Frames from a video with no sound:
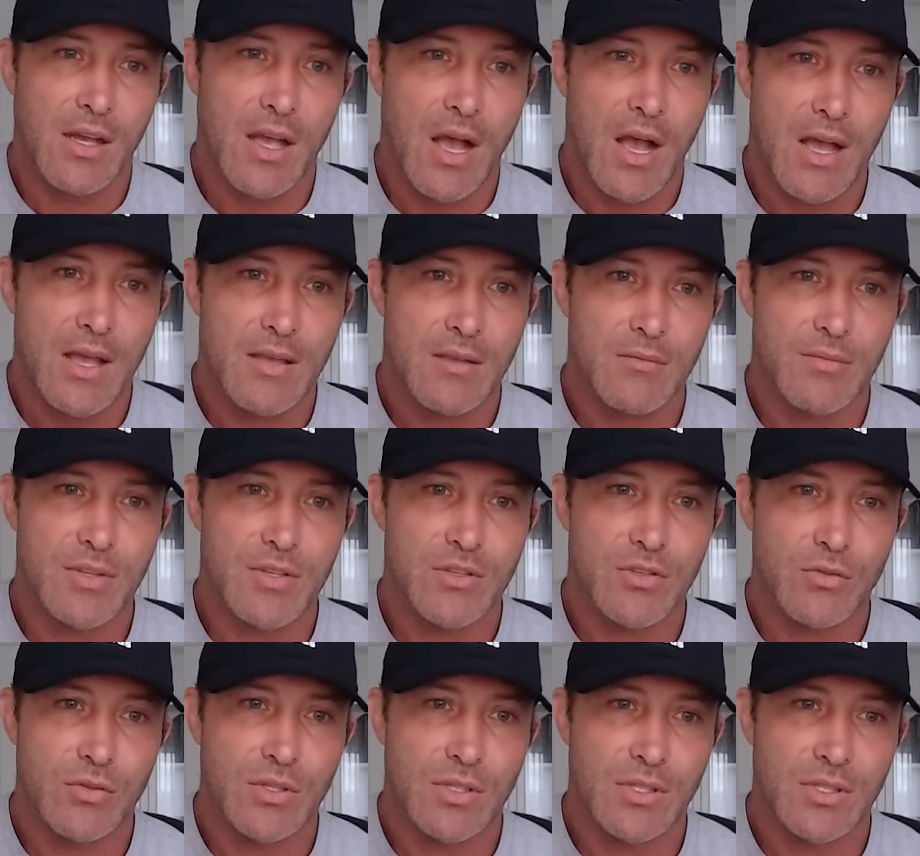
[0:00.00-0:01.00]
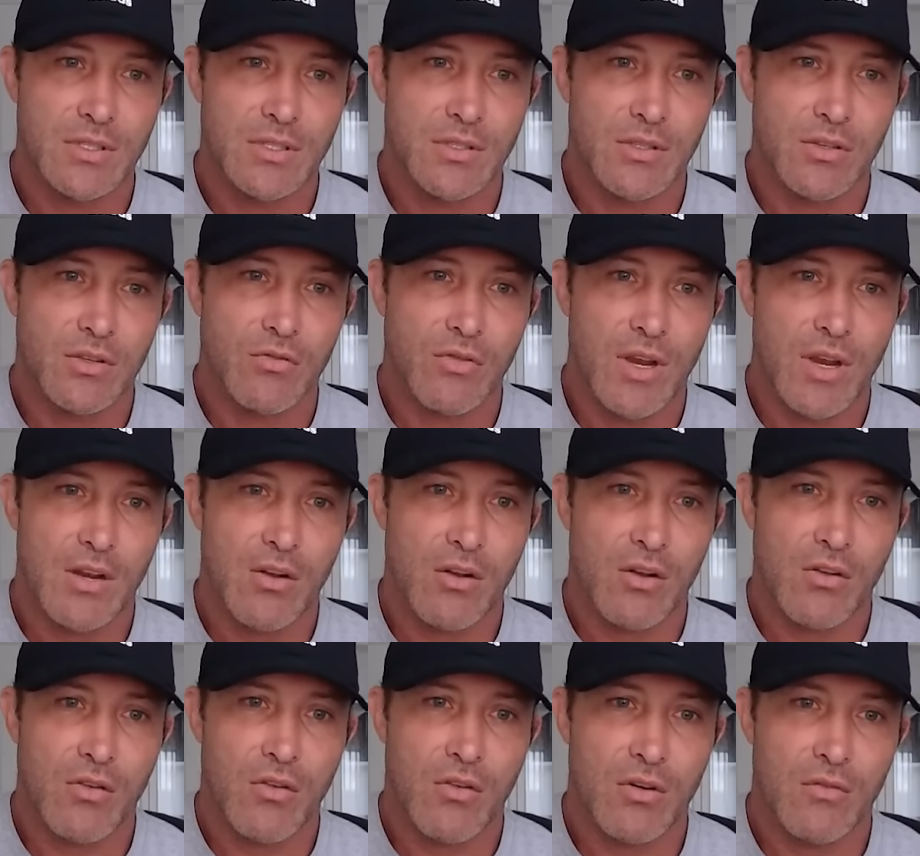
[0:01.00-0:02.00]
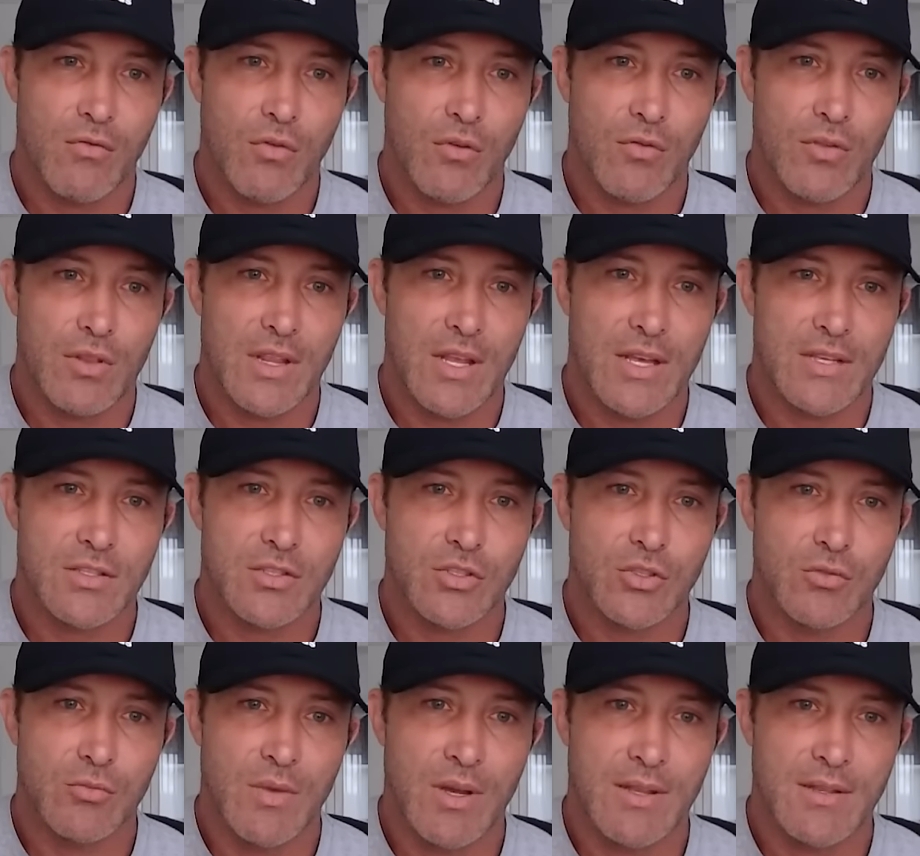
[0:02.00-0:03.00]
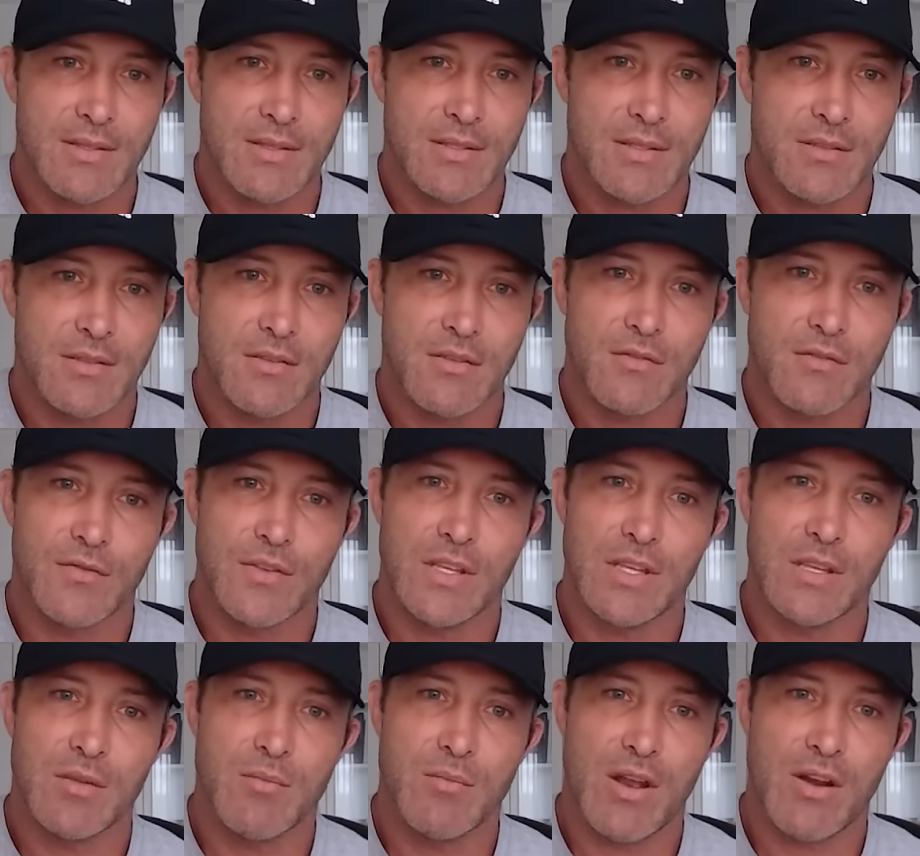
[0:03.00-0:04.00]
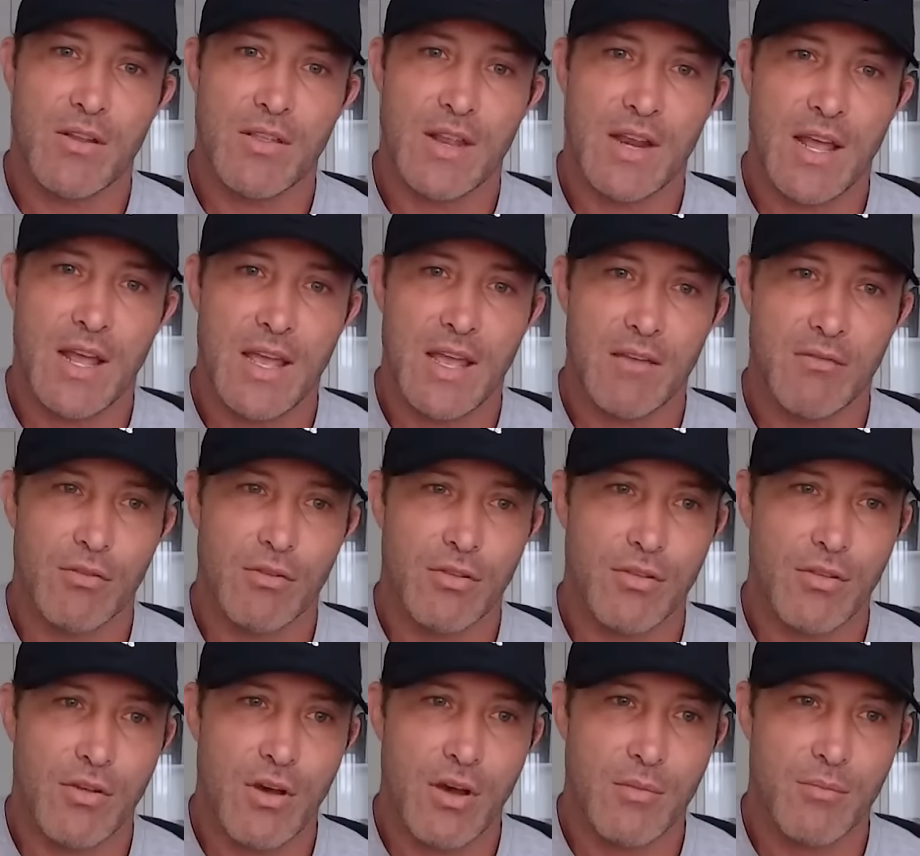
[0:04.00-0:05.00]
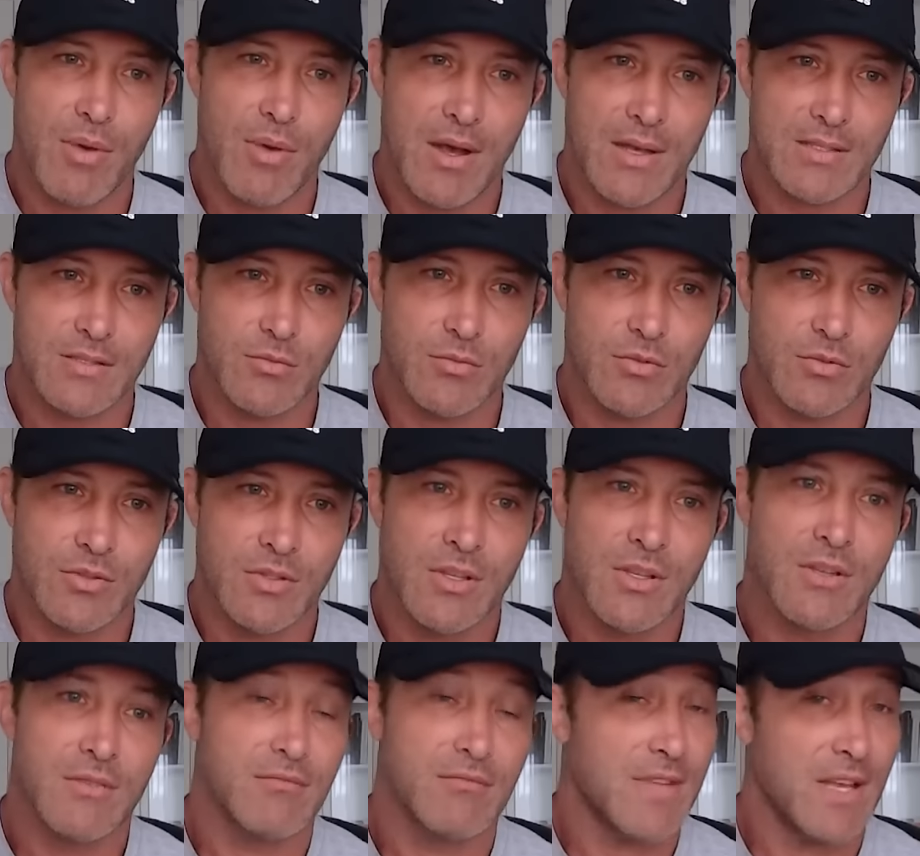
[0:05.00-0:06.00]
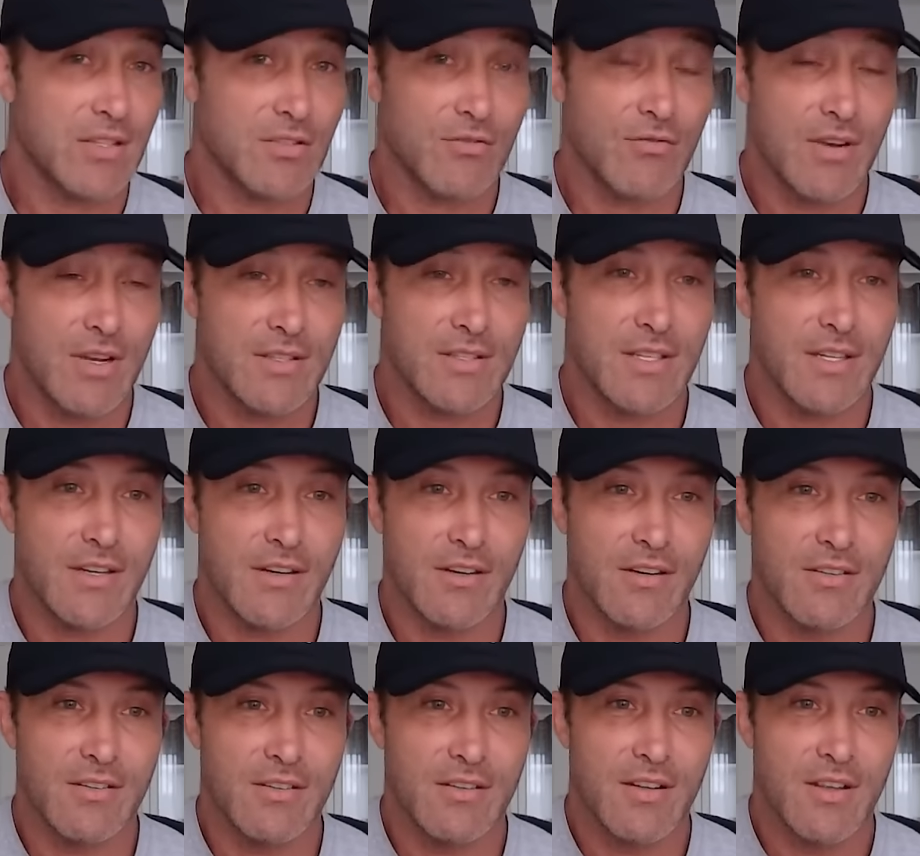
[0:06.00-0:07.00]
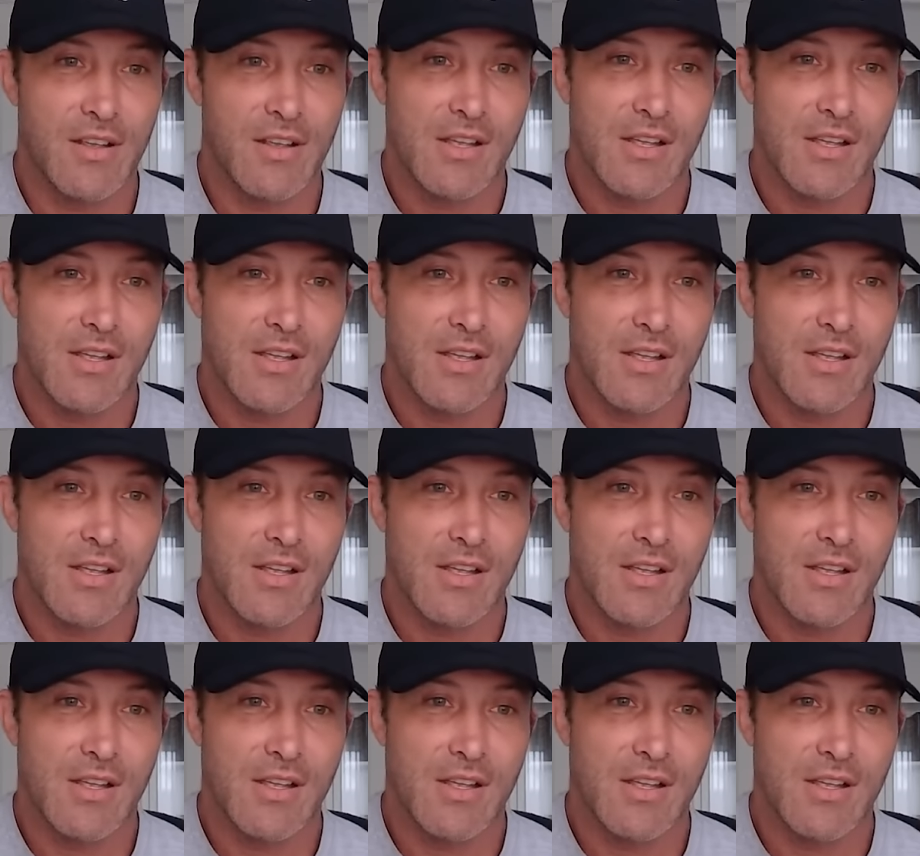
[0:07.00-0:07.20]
Hi, been doing great on carnivore for the last 2 months, feeling better than I ever thought possible. That's great to hear.